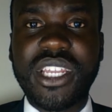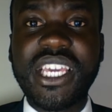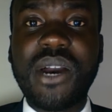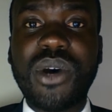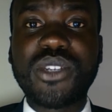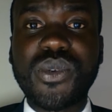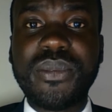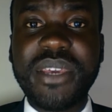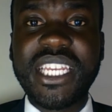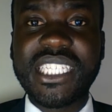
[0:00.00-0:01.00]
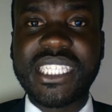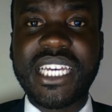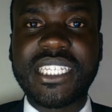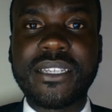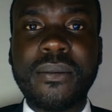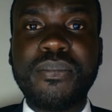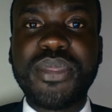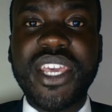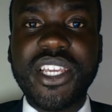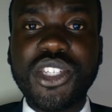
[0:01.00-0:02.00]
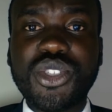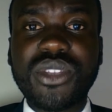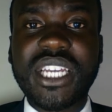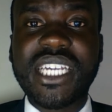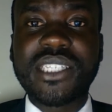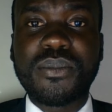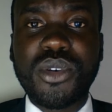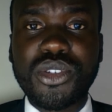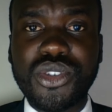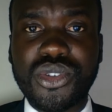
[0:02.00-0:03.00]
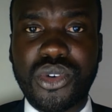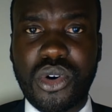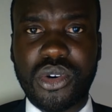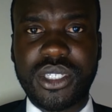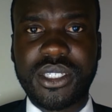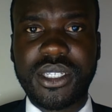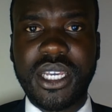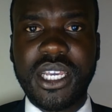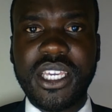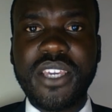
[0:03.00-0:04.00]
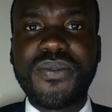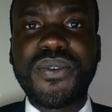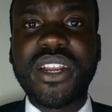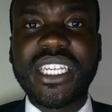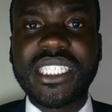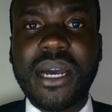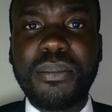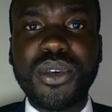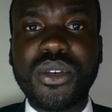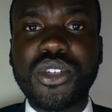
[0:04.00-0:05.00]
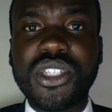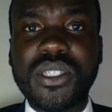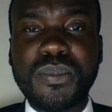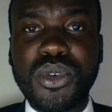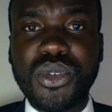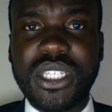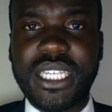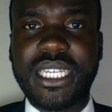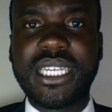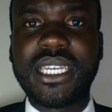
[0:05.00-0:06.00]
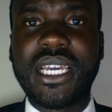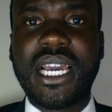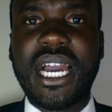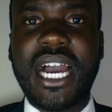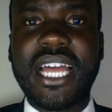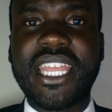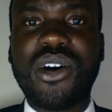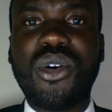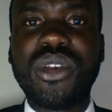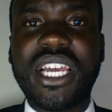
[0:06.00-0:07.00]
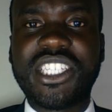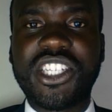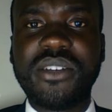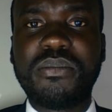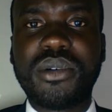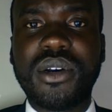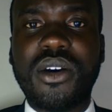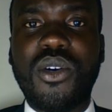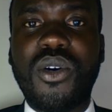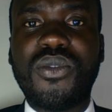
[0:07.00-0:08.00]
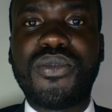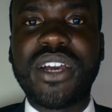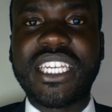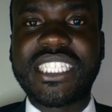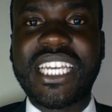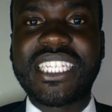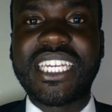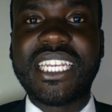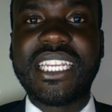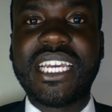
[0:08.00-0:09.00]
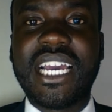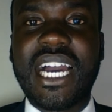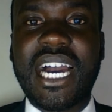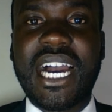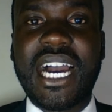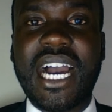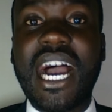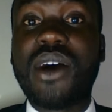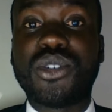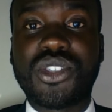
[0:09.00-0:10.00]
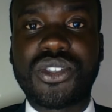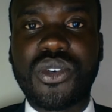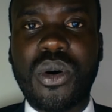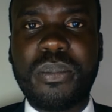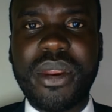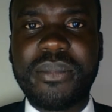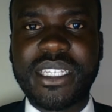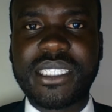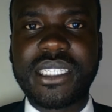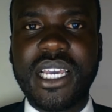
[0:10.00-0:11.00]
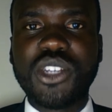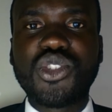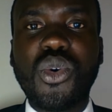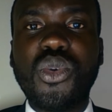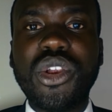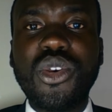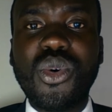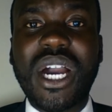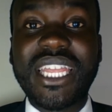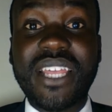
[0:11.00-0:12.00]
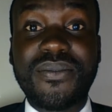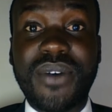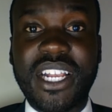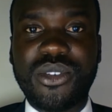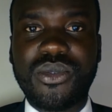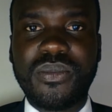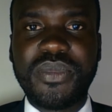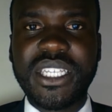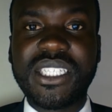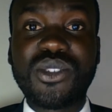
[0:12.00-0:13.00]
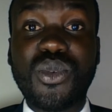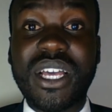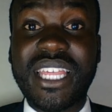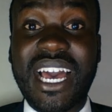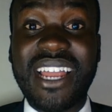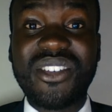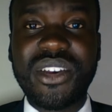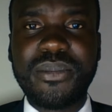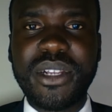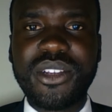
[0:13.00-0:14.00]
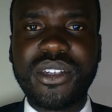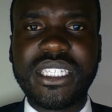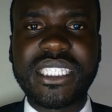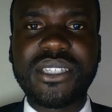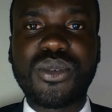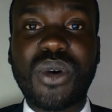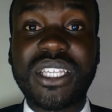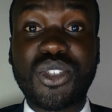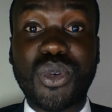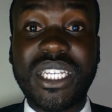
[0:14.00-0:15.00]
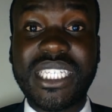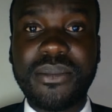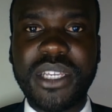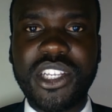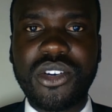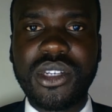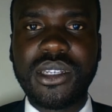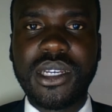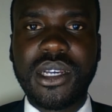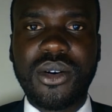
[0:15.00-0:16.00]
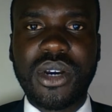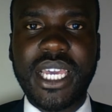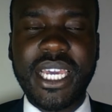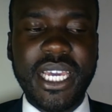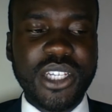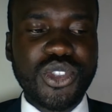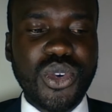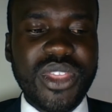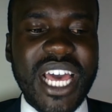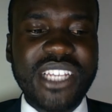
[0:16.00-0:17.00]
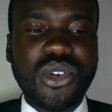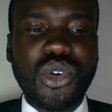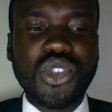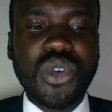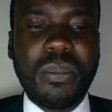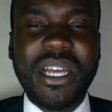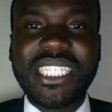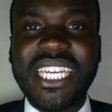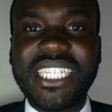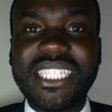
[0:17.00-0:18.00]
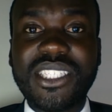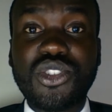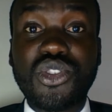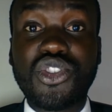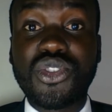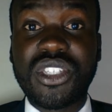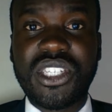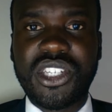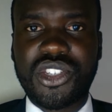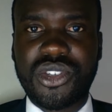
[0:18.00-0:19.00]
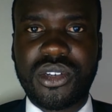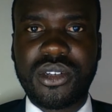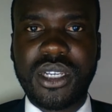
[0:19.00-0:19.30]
Here, what we mean is that the issue that has brought you to court, if, for example, you're disputing the ownership of a certain house or premise, so we look at the value. Is it worth 100 million? Is it worth 20 million? Okay, so that also pertains to jurisdiction.